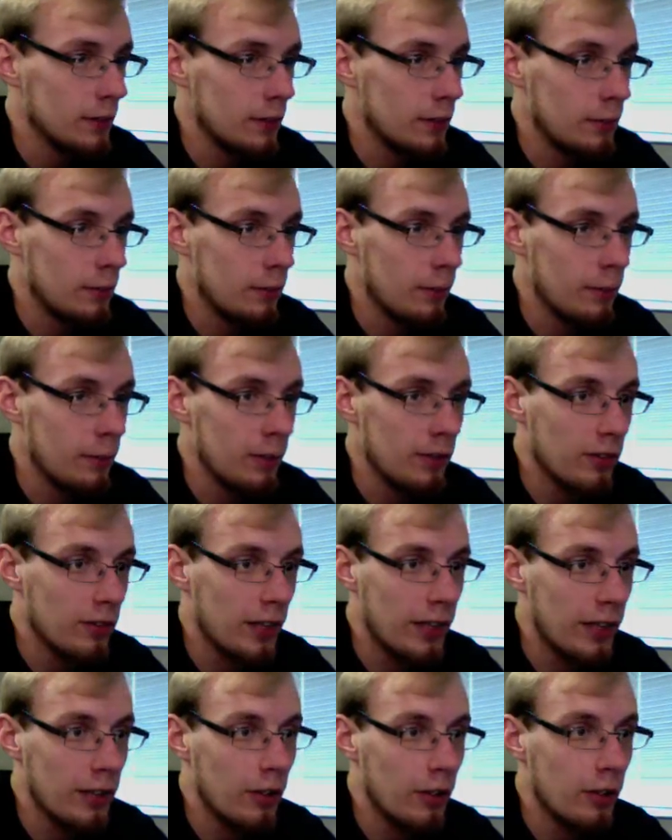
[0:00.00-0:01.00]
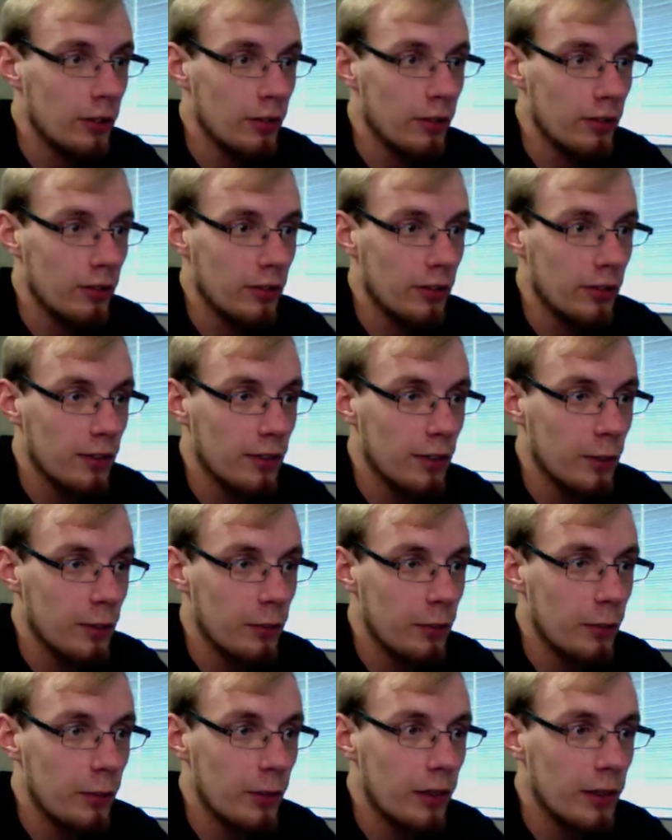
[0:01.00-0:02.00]
Maybe a psychologist can tell me
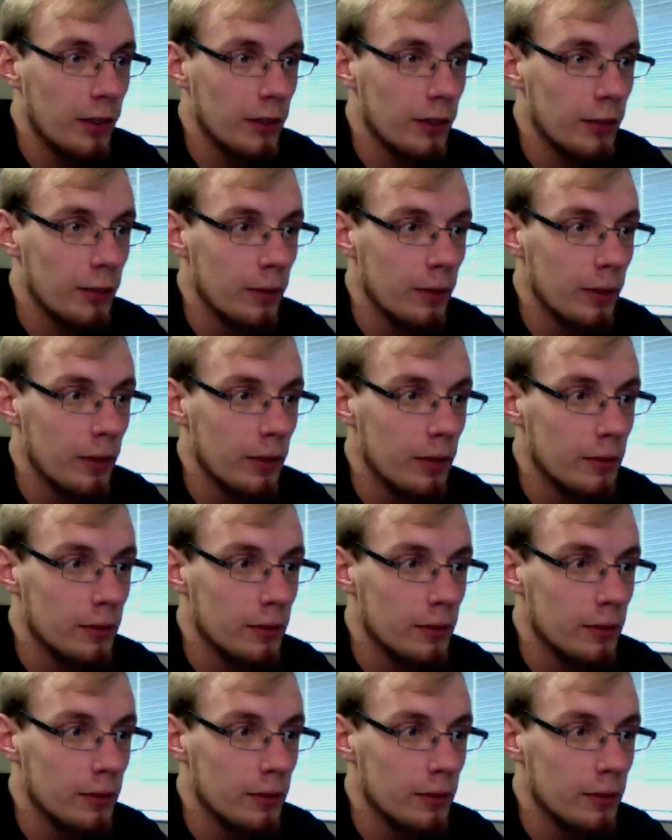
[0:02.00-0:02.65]
why I do that.